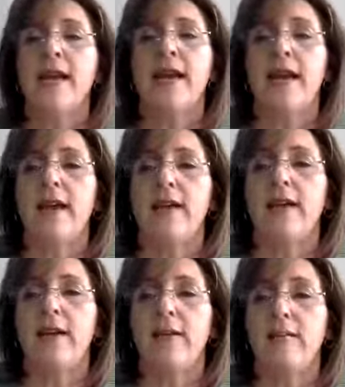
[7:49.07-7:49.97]

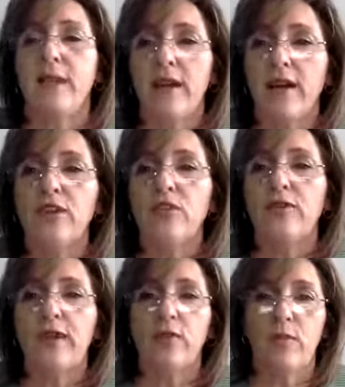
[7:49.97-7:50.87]
And because you've
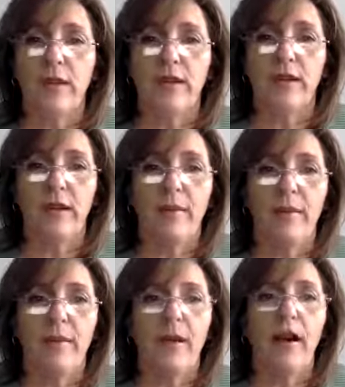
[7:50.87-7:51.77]
never picked it up,
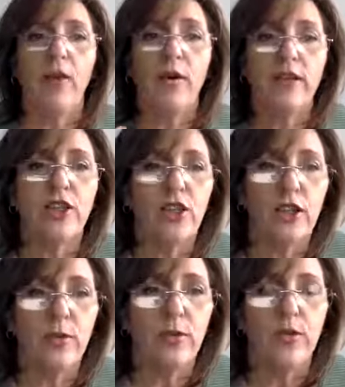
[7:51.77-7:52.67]
I want to
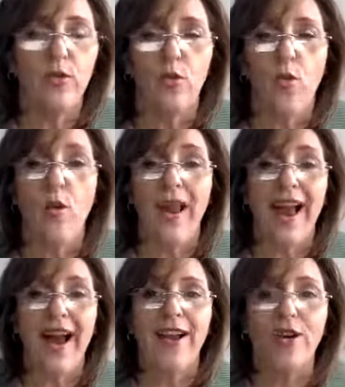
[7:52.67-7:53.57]
share with you what
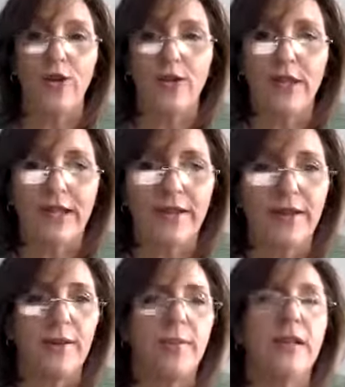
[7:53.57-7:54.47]
I learned in
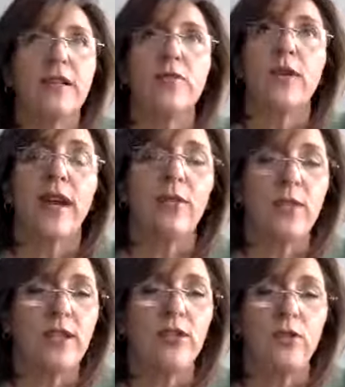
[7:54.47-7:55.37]
there. Because when I
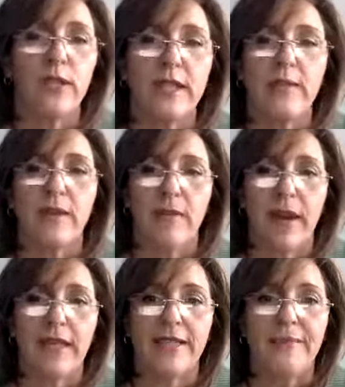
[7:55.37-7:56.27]
went to Christmas
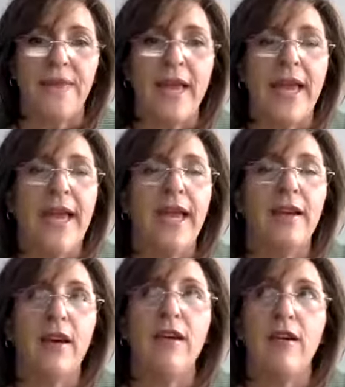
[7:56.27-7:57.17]
Mass,
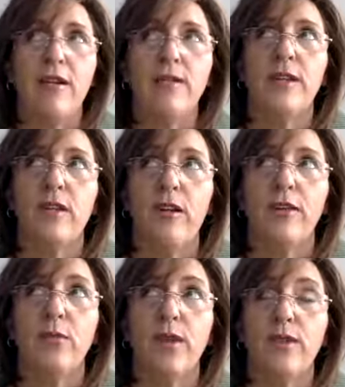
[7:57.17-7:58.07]
and I hummed and
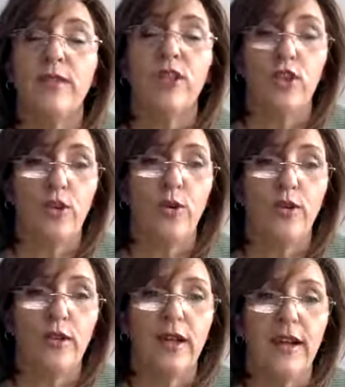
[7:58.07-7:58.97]
awed whether I should go
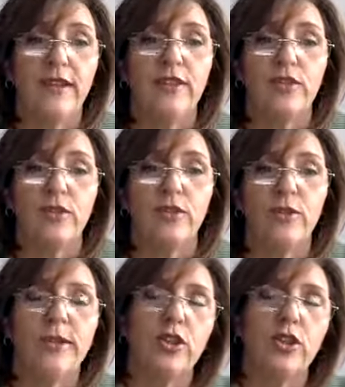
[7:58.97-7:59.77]
to the Catholic Church. I was like,